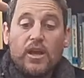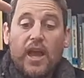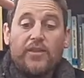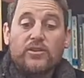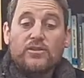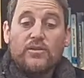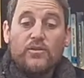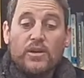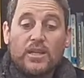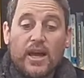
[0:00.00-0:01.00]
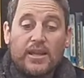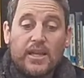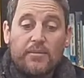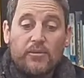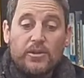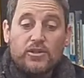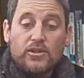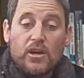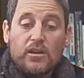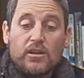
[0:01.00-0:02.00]
and there's Nevuat Adam
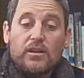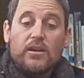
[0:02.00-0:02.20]
Arishon,